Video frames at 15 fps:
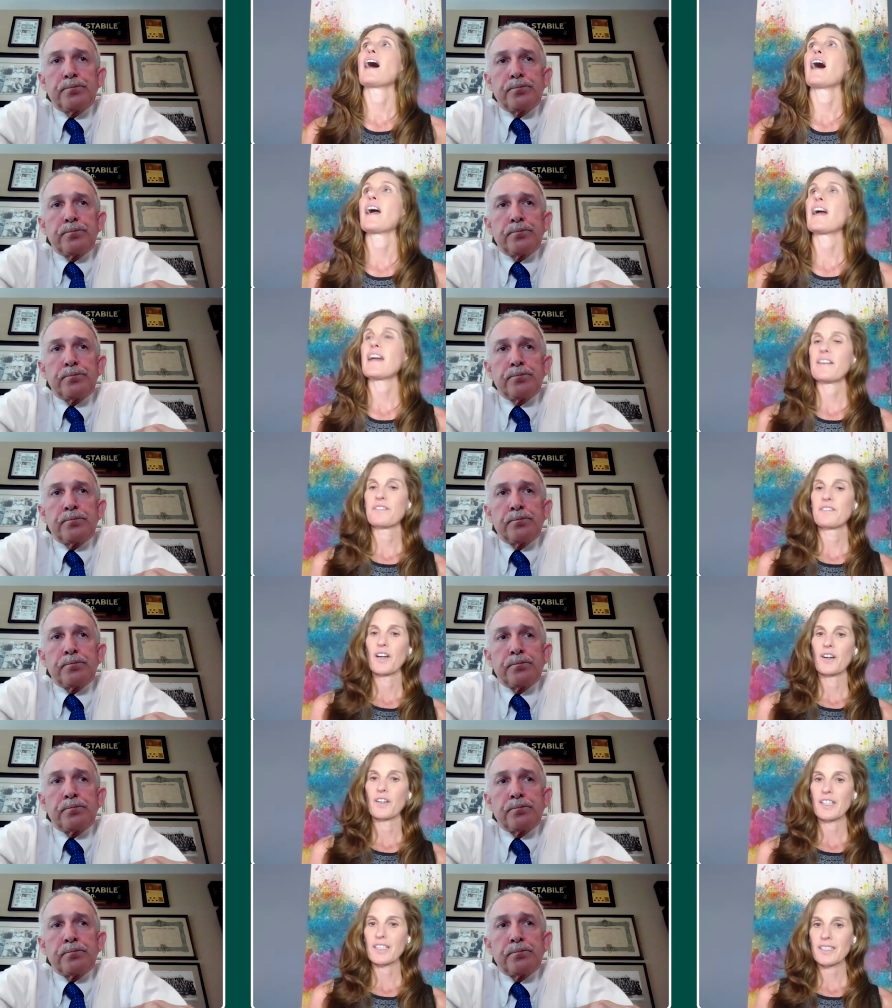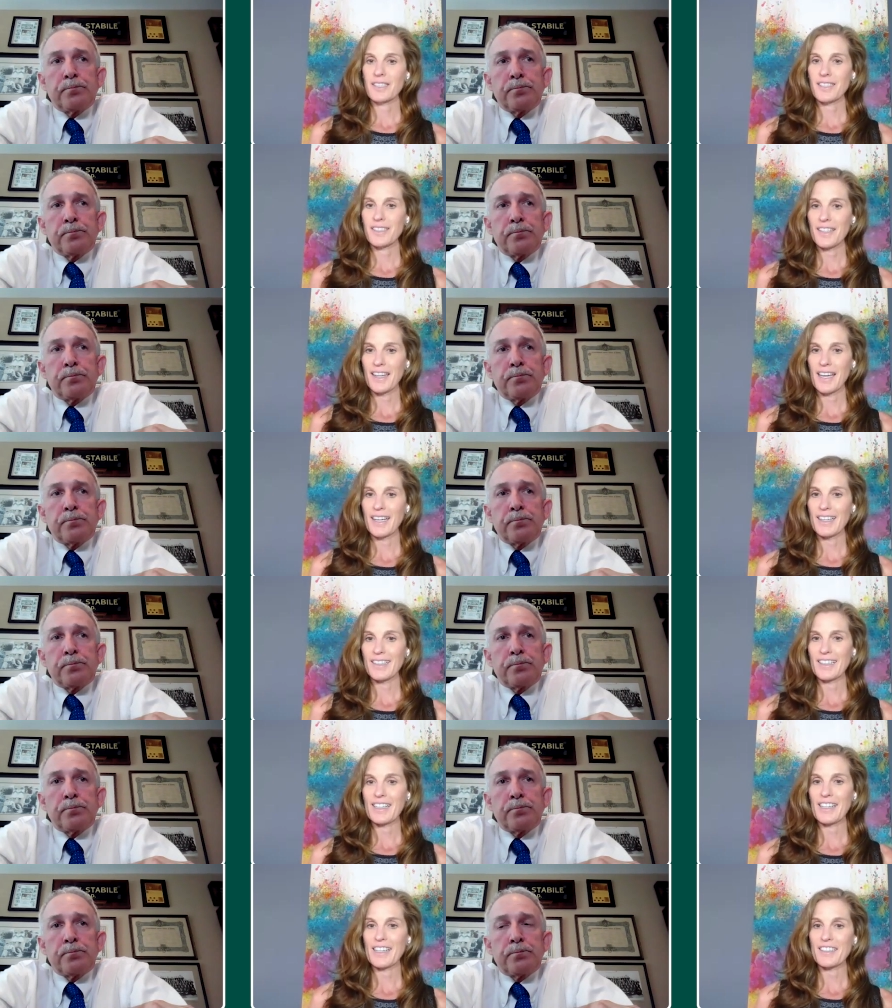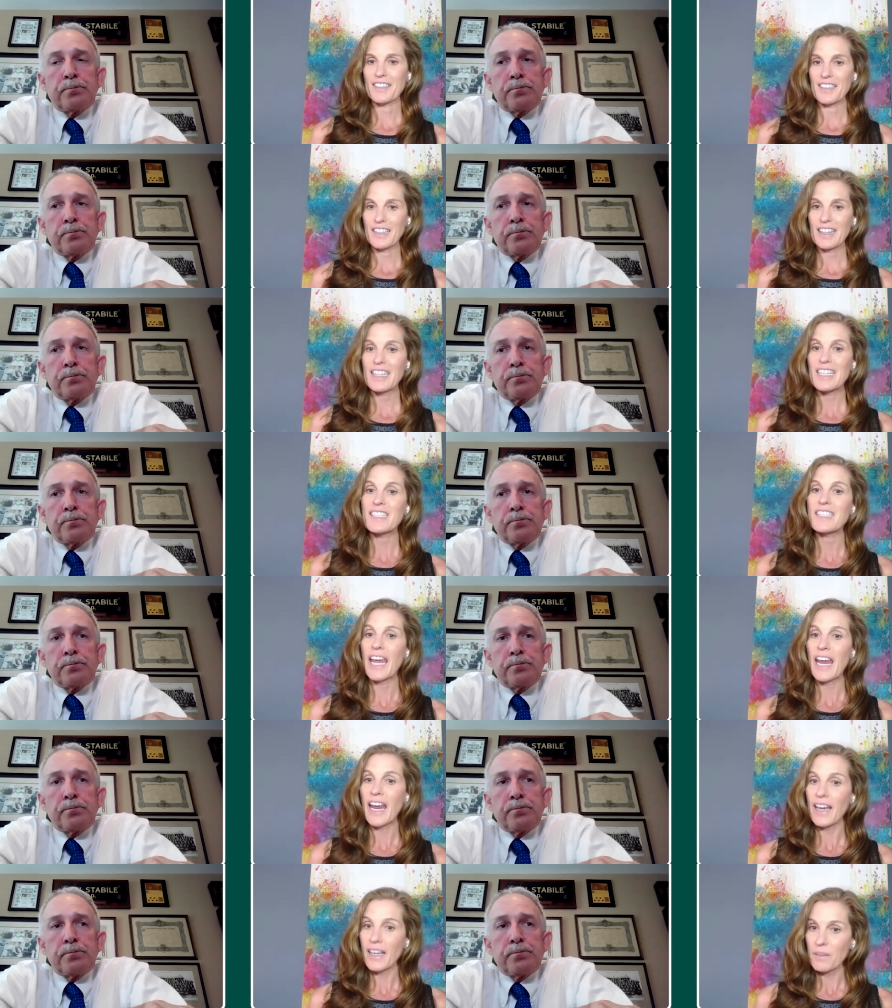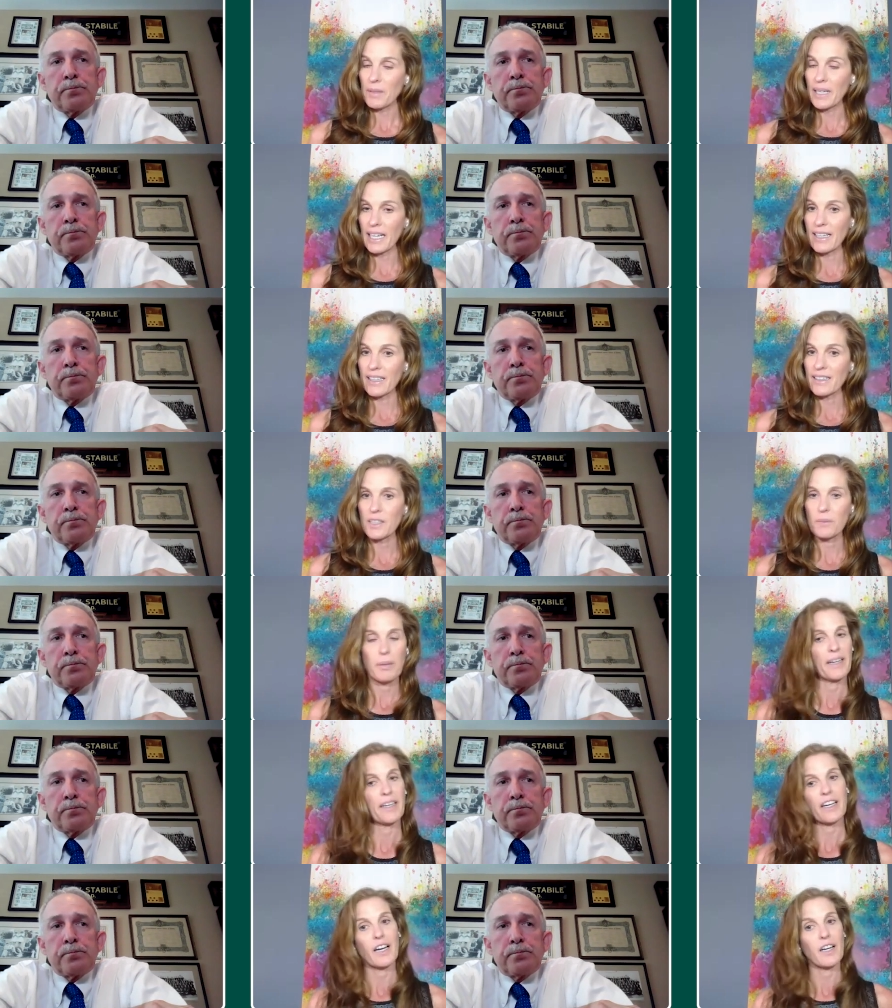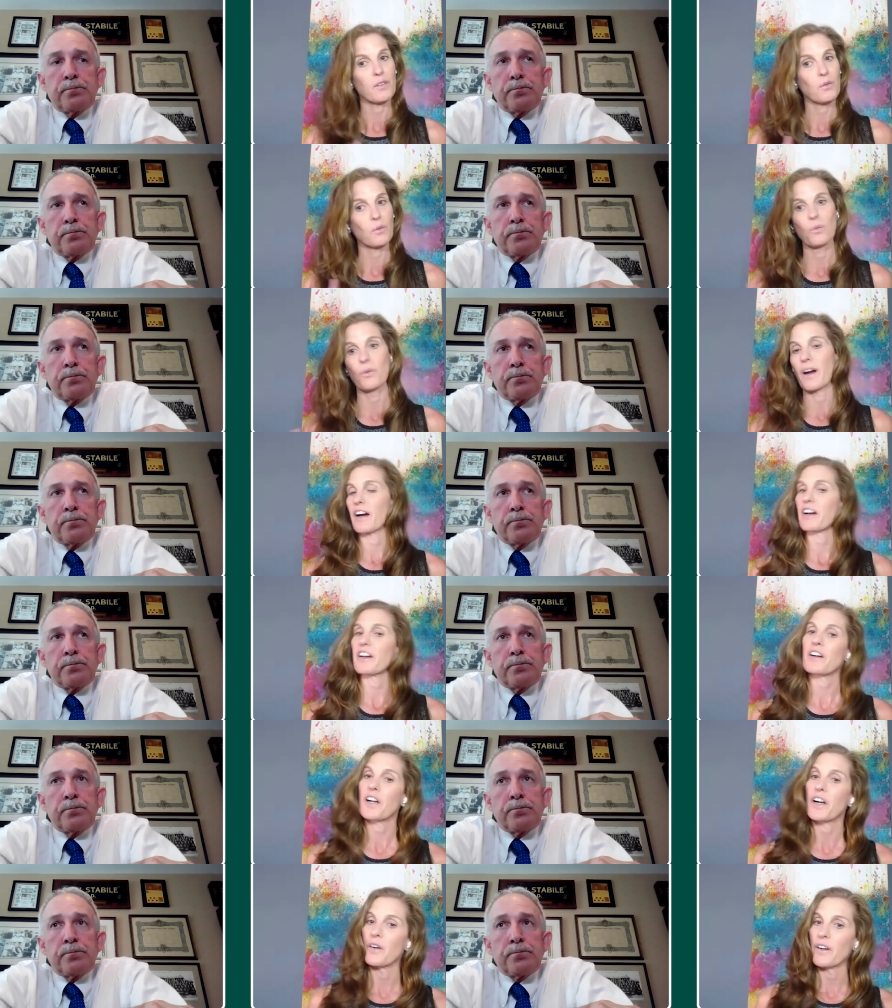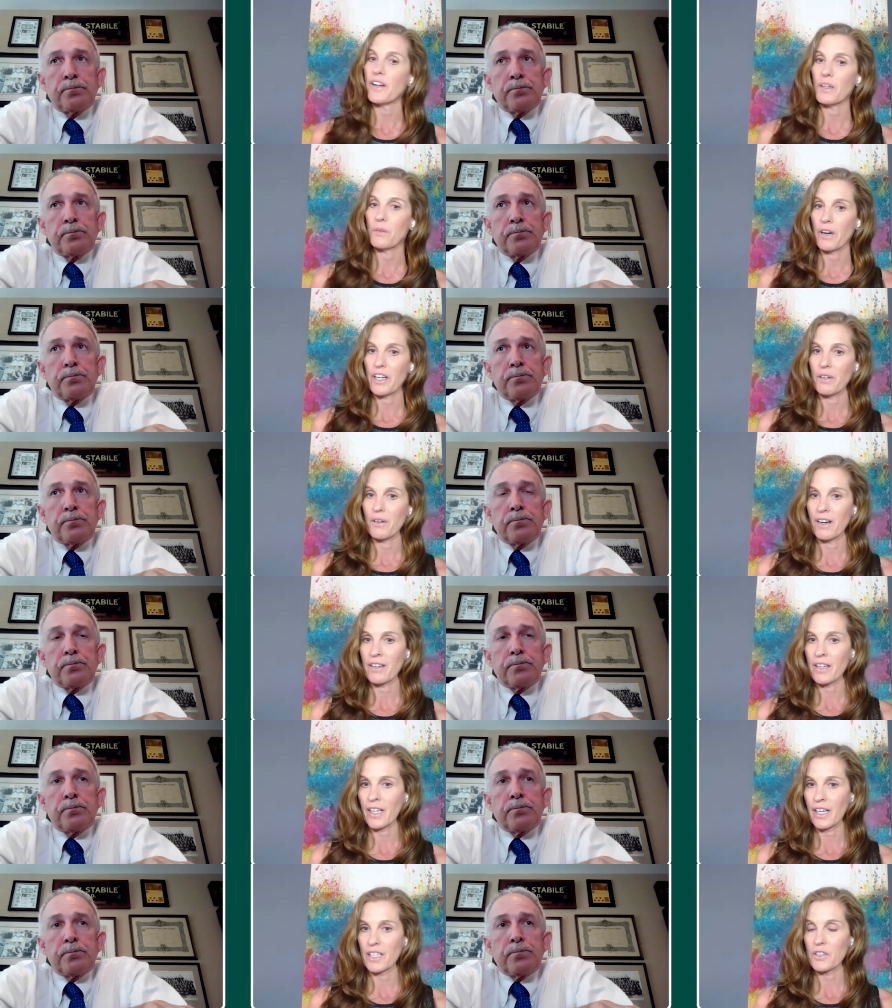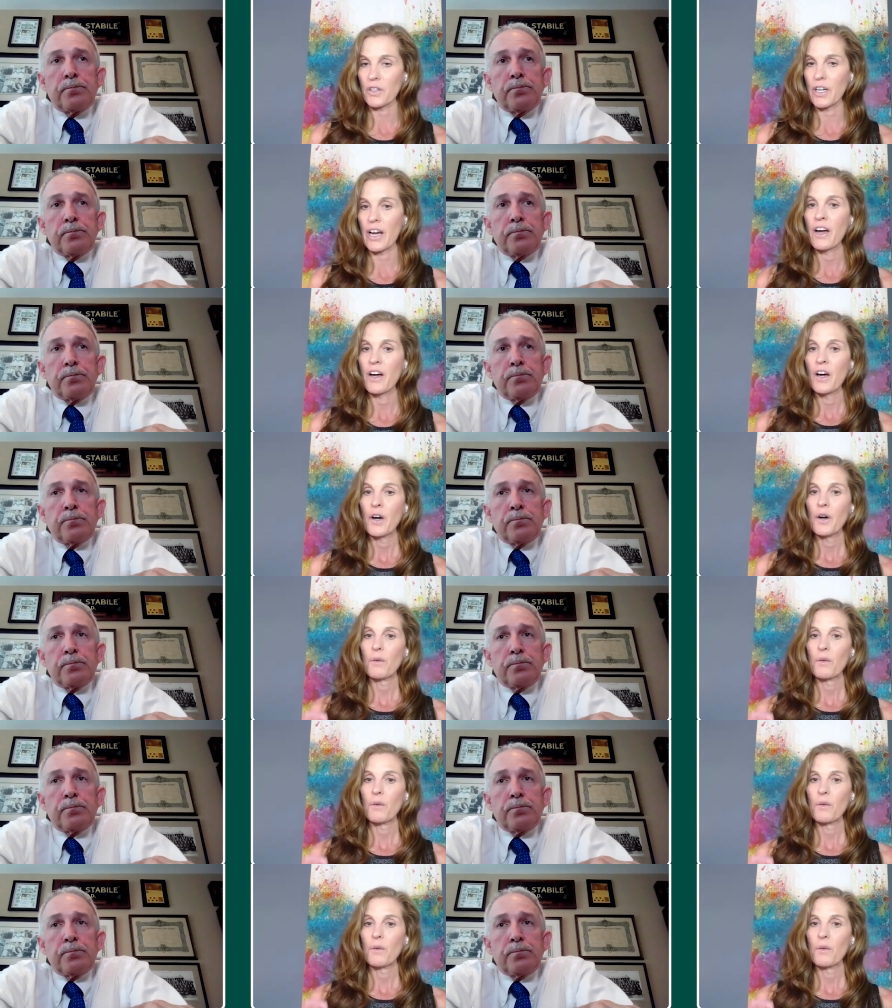Speaker 1: I have noticed that is, this can be, depending on where you're going and where you are in the country,